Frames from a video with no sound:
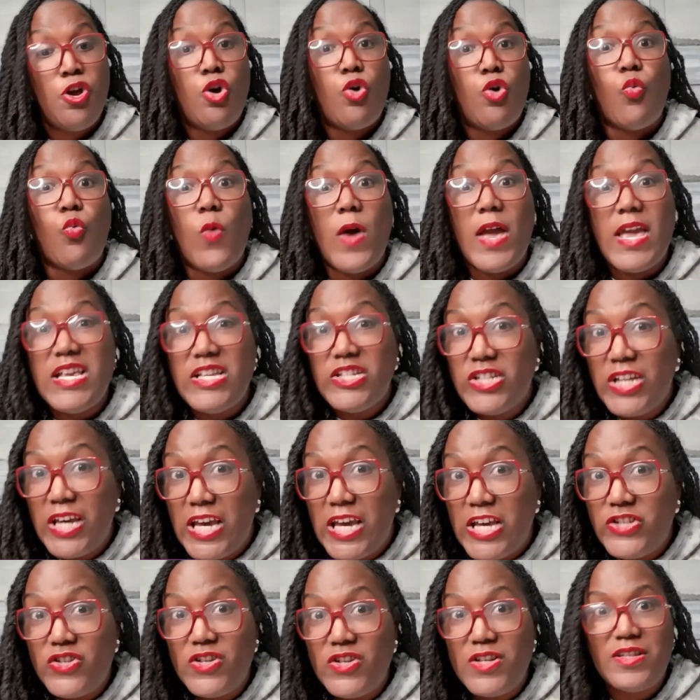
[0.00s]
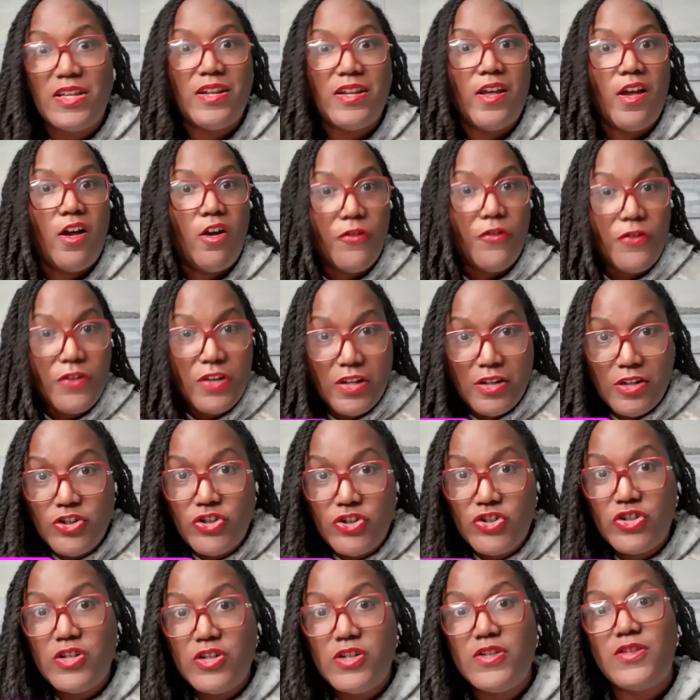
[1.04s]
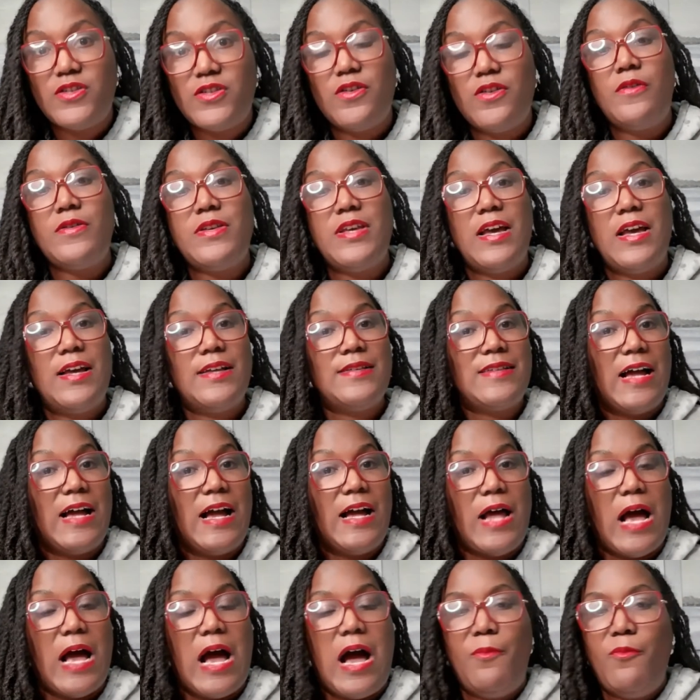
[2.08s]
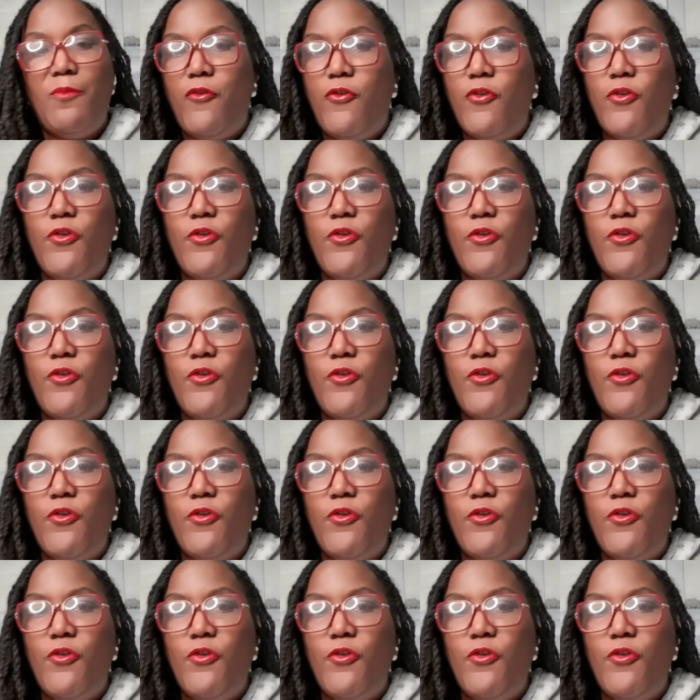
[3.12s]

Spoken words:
weight changes, and health conditions. So yes, I'm